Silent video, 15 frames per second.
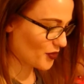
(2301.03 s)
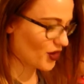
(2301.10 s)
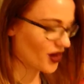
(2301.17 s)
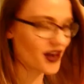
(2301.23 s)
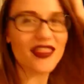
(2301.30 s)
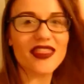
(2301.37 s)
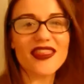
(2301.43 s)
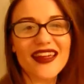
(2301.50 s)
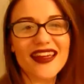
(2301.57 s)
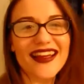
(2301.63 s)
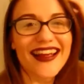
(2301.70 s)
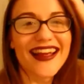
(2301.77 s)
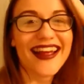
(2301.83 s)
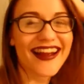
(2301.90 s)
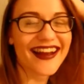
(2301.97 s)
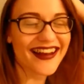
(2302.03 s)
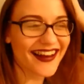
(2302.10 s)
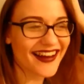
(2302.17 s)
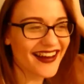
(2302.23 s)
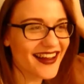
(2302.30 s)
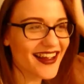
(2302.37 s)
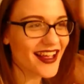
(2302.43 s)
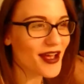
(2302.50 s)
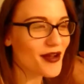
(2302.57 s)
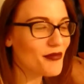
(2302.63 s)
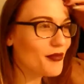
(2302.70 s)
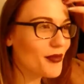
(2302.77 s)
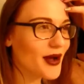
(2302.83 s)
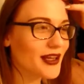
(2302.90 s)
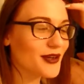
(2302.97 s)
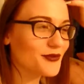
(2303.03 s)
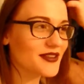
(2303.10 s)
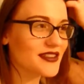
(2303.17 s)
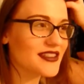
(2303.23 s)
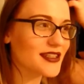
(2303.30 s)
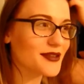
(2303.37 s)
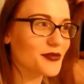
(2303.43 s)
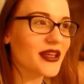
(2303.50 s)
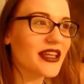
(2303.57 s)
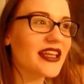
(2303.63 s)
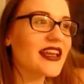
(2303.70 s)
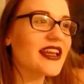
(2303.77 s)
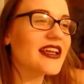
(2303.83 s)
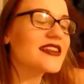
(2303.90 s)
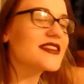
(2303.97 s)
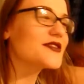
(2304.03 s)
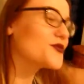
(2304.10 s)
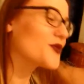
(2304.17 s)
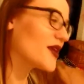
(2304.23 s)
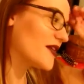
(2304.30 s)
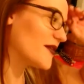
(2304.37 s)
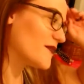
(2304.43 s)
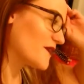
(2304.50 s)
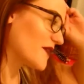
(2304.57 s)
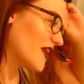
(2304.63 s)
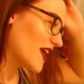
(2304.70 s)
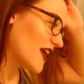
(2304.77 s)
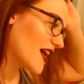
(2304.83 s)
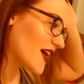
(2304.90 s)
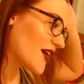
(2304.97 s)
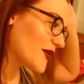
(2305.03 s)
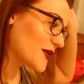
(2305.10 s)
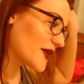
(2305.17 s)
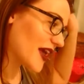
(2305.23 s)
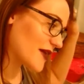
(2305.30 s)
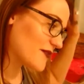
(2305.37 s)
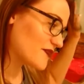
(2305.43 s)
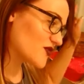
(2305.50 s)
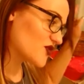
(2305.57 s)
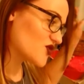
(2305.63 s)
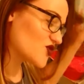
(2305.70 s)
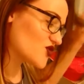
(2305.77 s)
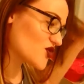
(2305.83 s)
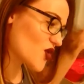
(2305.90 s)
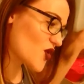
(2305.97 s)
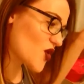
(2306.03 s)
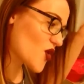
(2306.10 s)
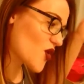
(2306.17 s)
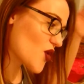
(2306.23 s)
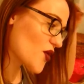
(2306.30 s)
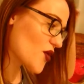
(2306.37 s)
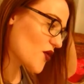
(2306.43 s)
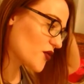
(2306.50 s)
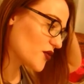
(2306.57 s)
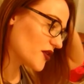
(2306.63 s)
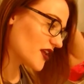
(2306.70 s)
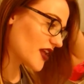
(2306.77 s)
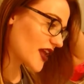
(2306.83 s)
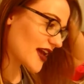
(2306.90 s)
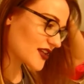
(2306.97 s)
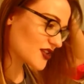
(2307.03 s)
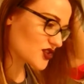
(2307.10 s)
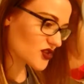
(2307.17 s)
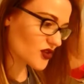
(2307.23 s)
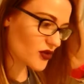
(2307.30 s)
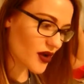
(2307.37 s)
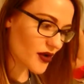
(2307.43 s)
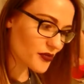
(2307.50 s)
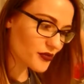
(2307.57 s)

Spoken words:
camera, I think. Mine was at the beginning as well. Okay, so yeah, so